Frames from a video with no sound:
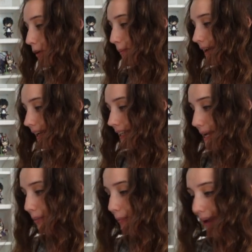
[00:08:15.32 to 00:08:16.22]
a completely
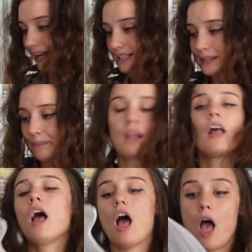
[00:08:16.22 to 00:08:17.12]
separate piece,
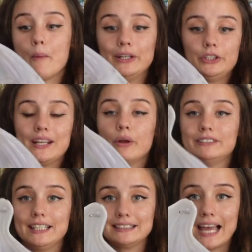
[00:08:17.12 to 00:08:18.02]
which you can
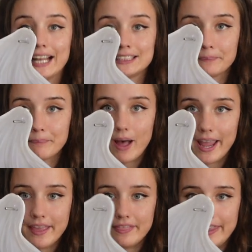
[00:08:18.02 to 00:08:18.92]
obviously attach
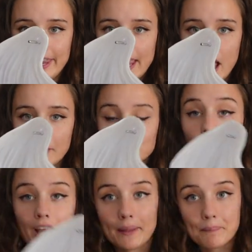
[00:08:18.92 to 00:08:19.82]
by the
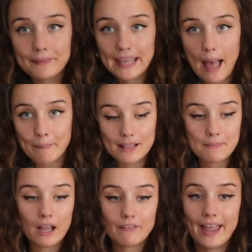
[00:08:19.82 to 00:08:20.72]
sort of like a gap in the
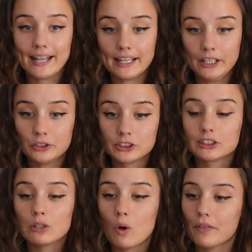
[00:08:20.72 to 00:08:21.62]
back of the head that you
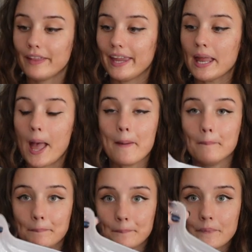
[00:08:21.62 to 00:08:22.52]
just slot the
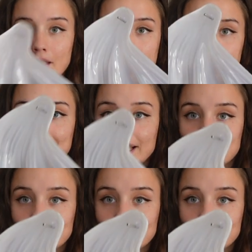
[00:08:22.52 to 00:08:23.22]
piece